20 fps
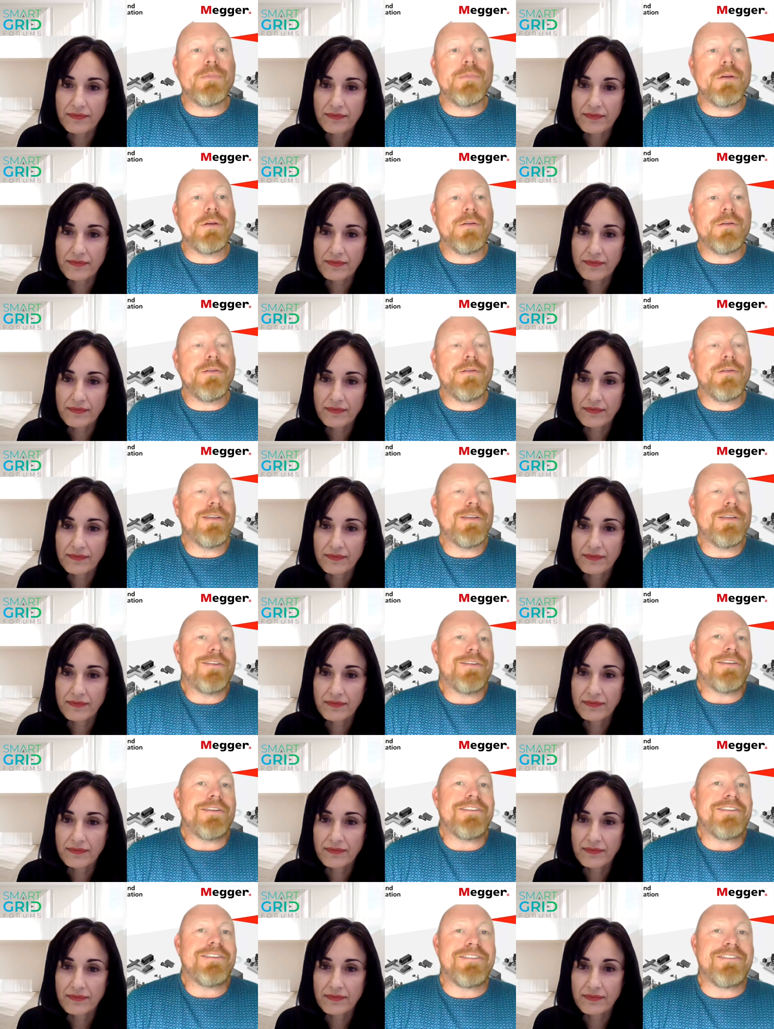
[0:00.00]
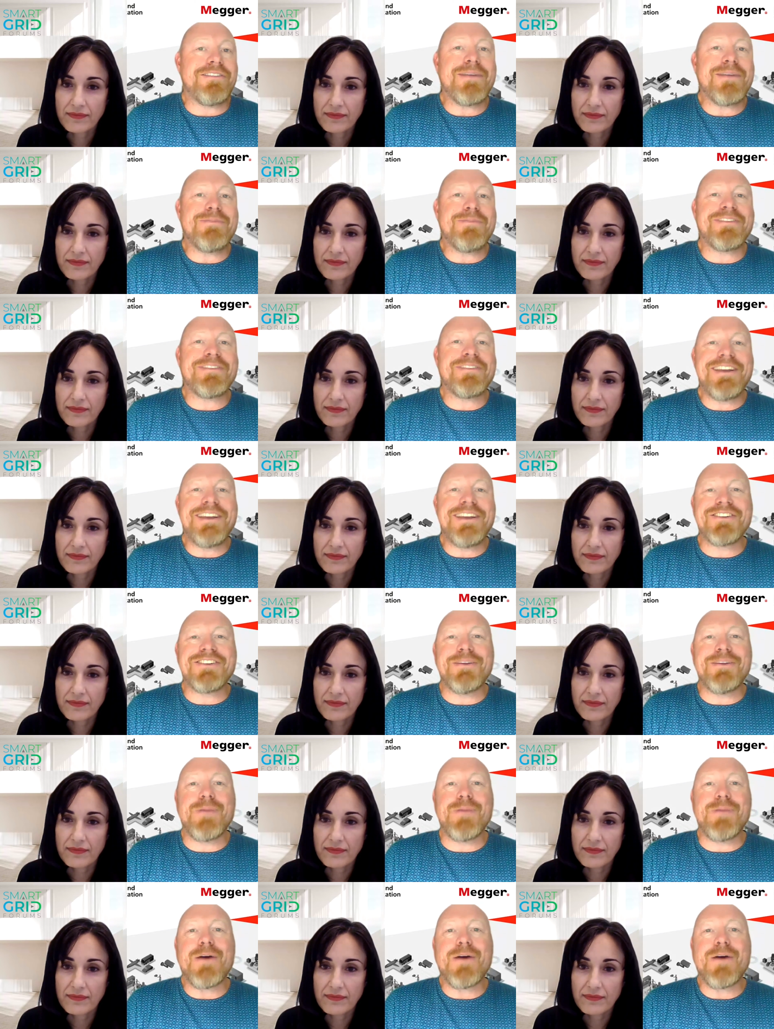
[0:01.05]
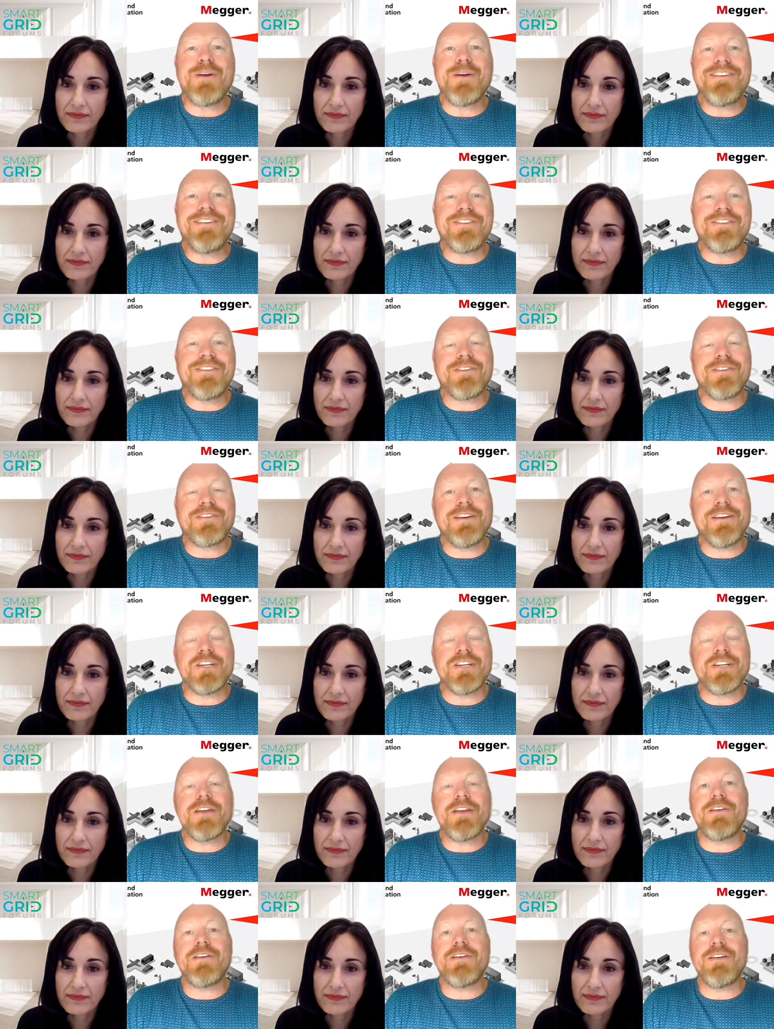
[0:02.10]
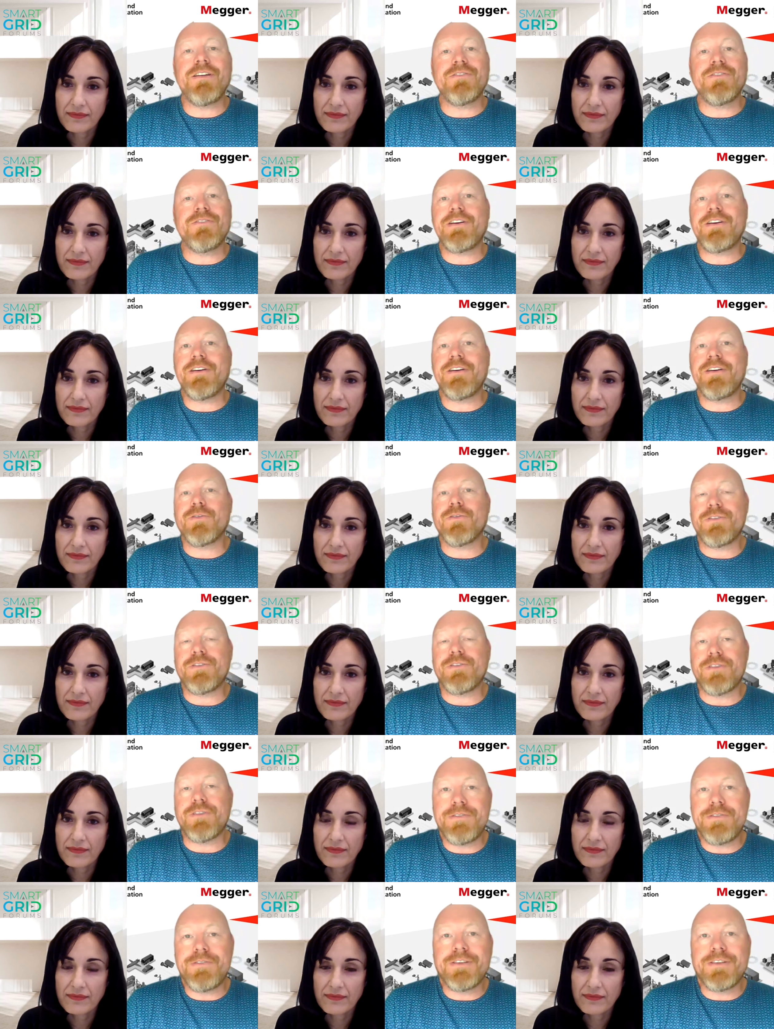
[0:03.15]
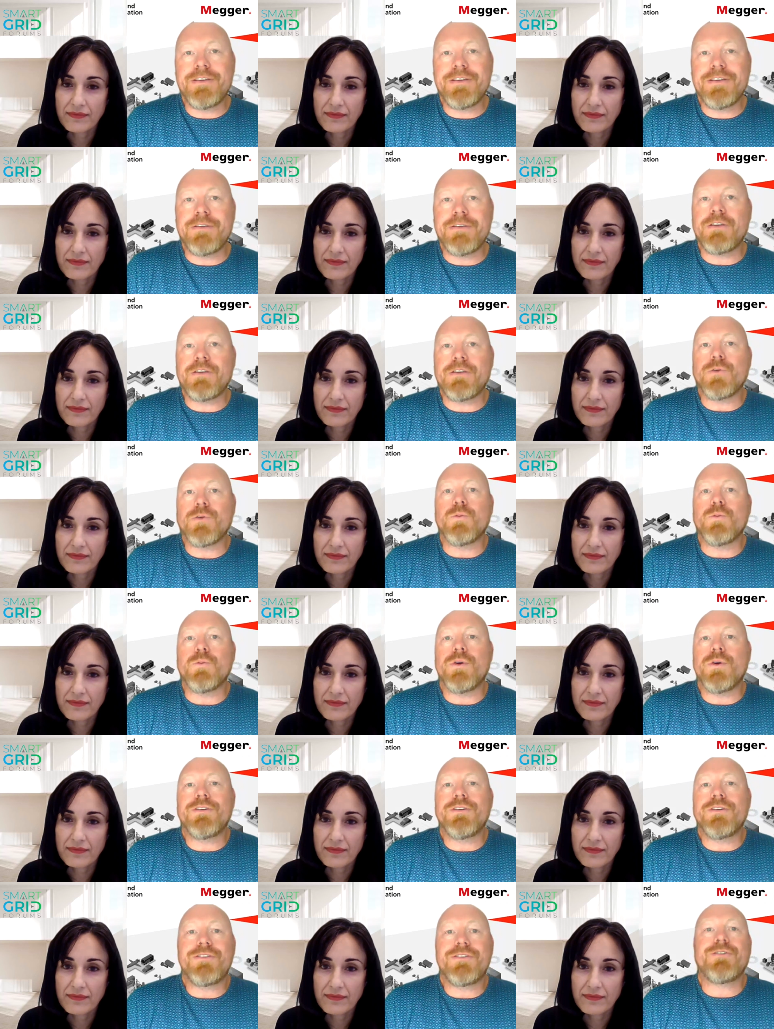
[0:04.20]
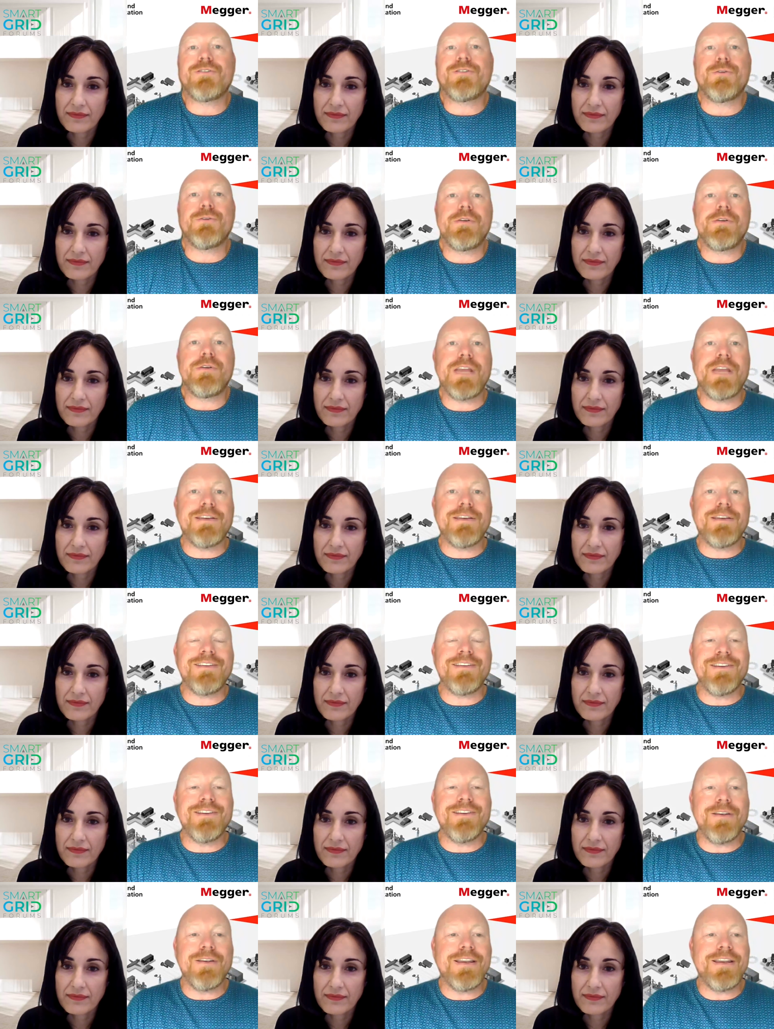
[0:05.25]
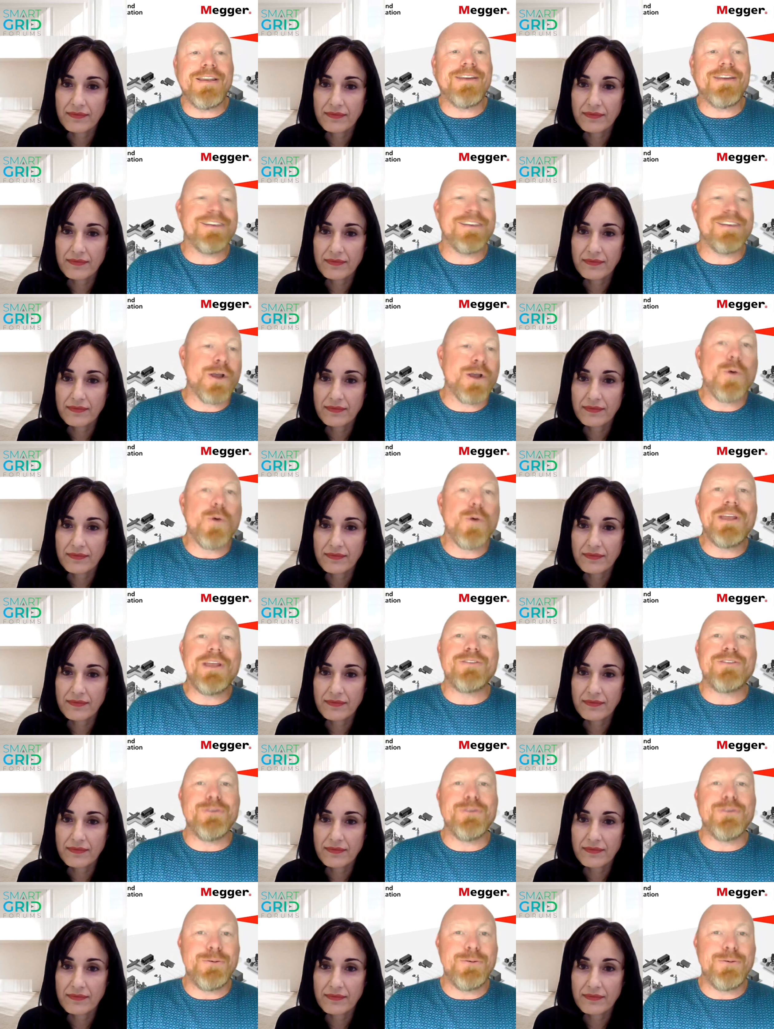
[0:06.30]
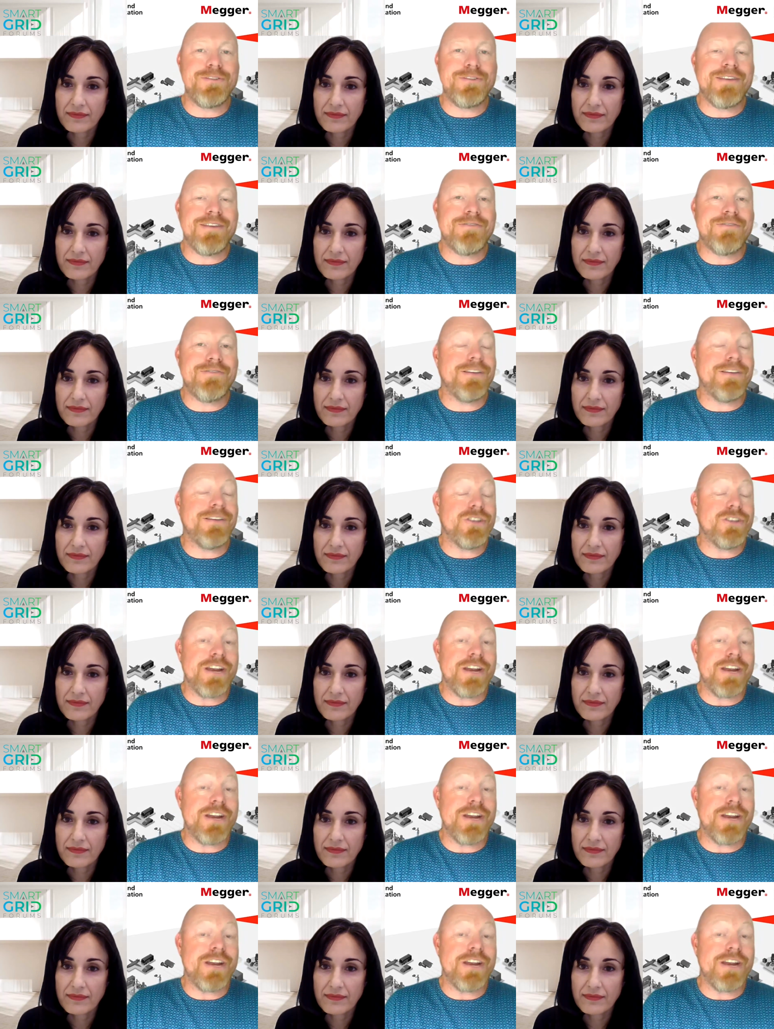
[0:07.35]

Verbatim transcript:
Speaker 1: The, the, the, substation and power industry in general is very conservative and don't want to uh, go into new stuff in